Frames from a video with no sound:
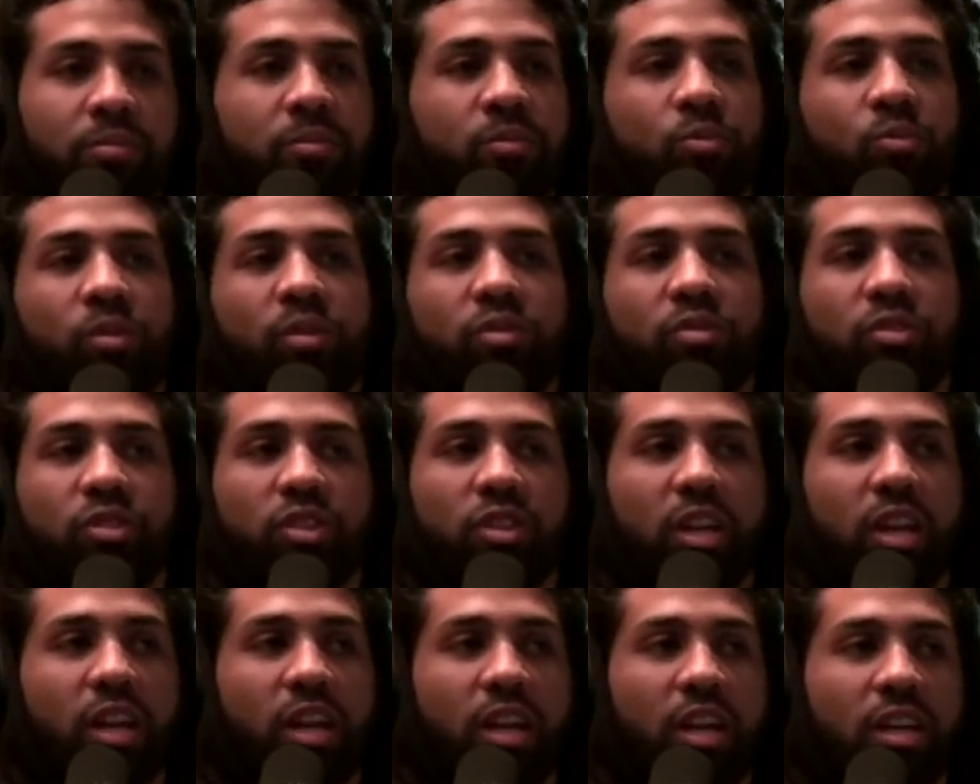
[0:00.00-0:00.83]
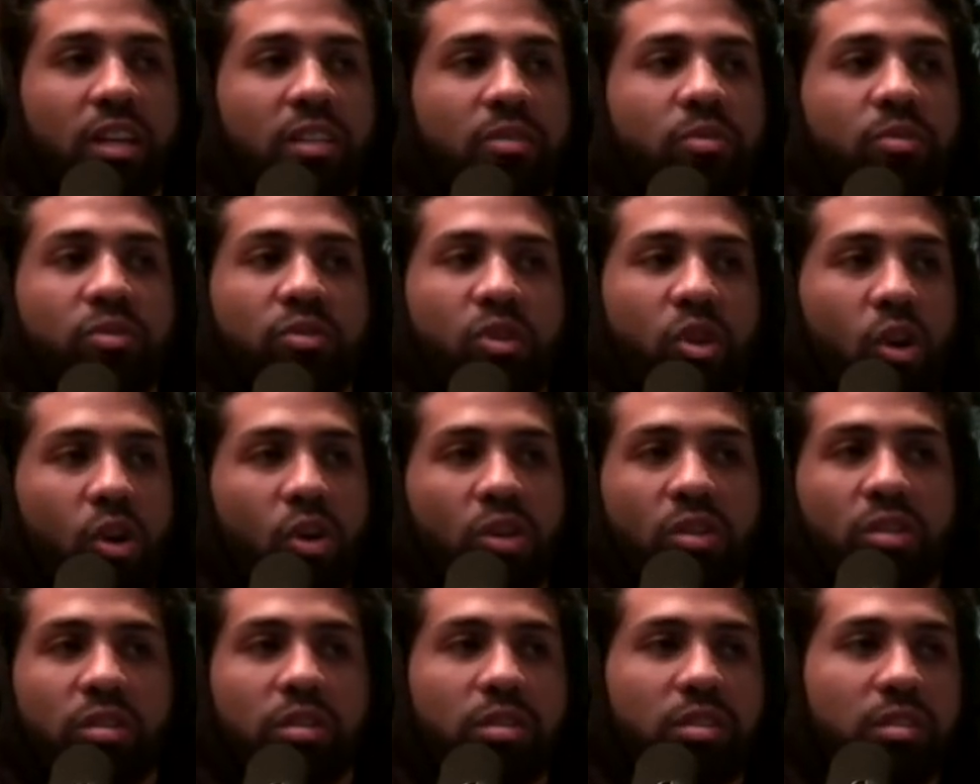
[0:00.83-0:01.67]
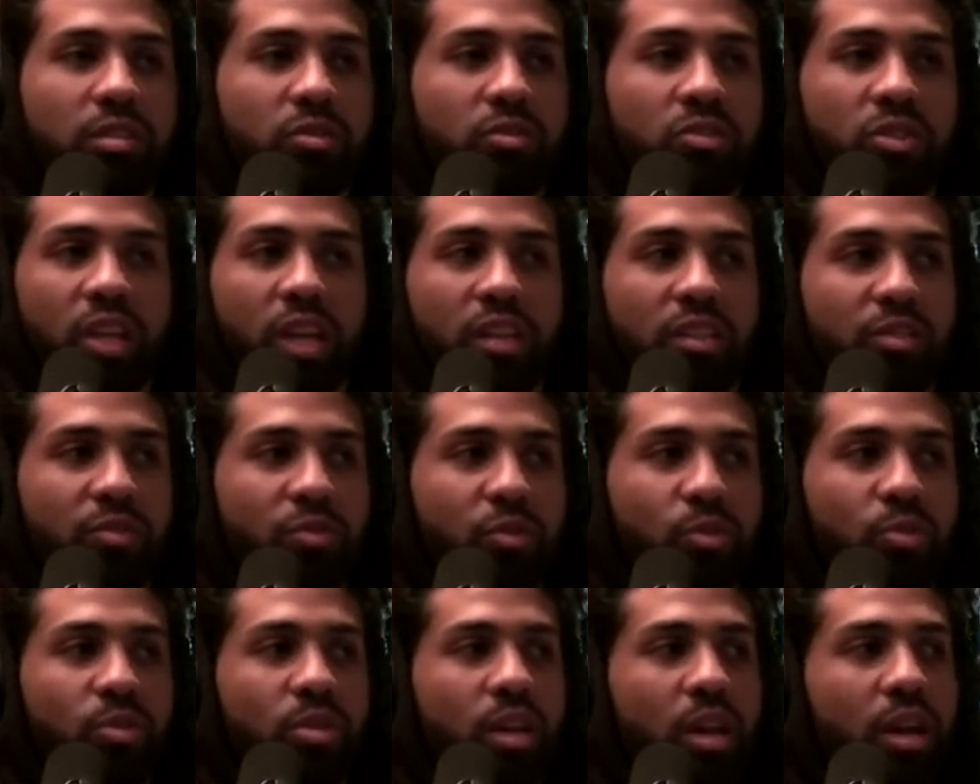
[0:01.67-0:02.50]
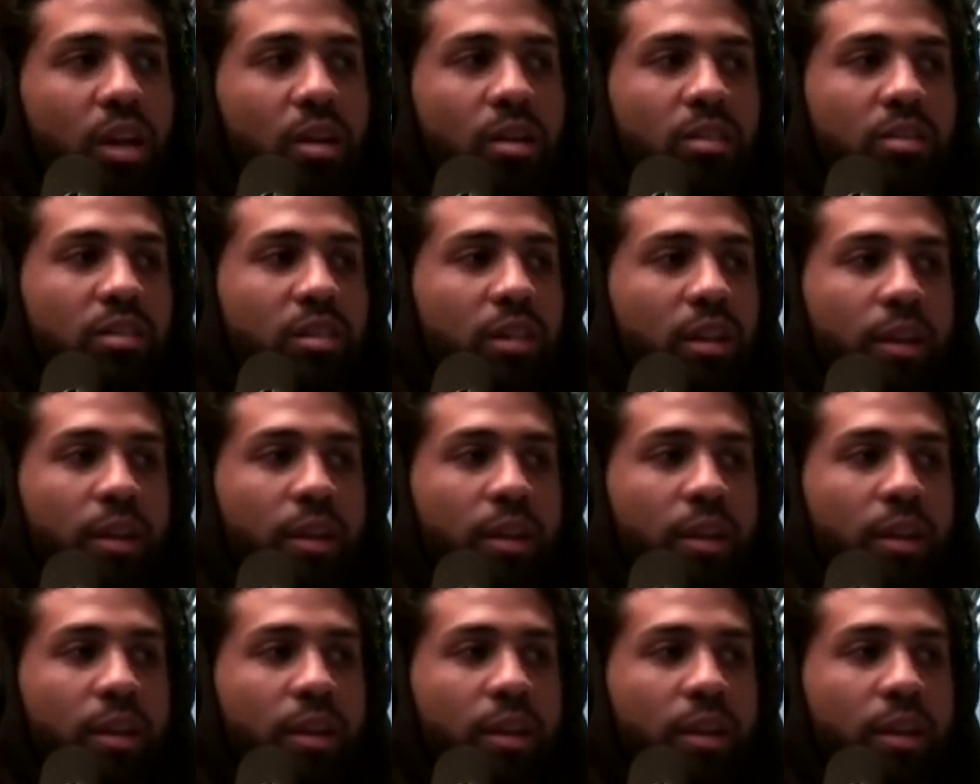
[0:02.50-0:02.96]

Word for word: We've shook hands. We've talked, texted a few times.